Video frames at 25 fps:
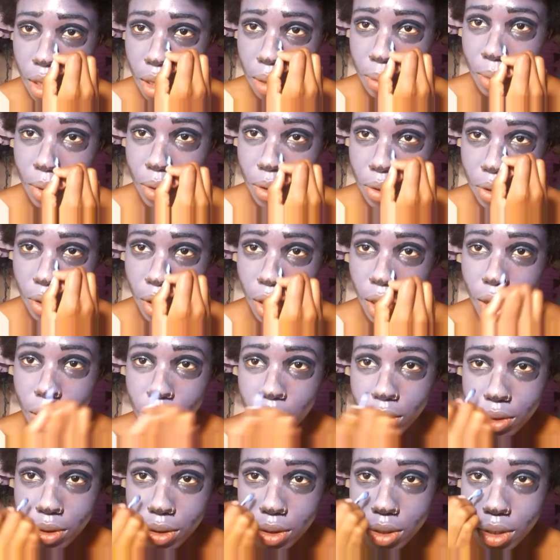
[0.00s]
We just
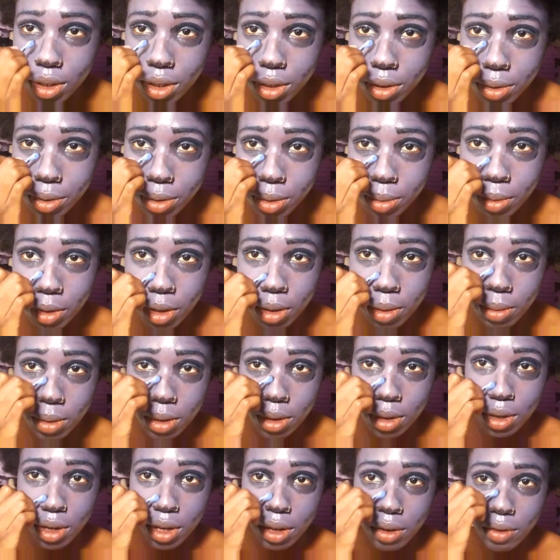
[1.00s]
contour the nose,
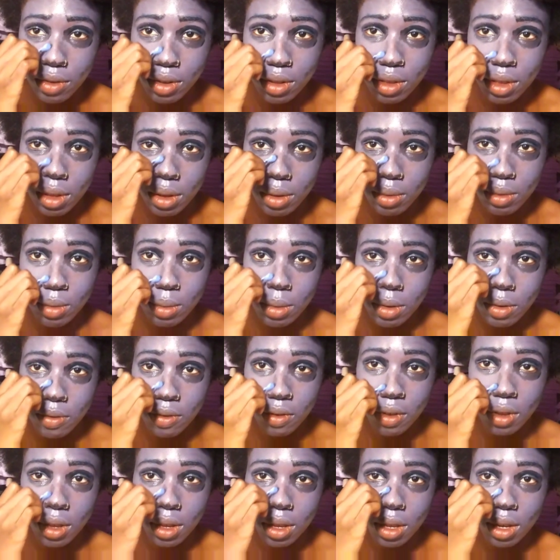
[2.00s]
baby, and everything will be
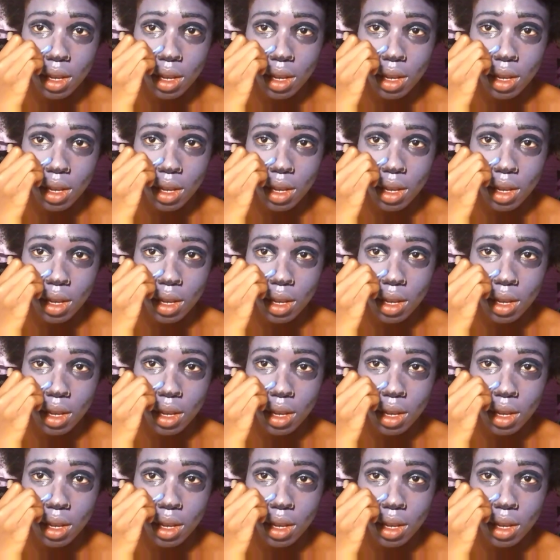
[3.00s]
fine.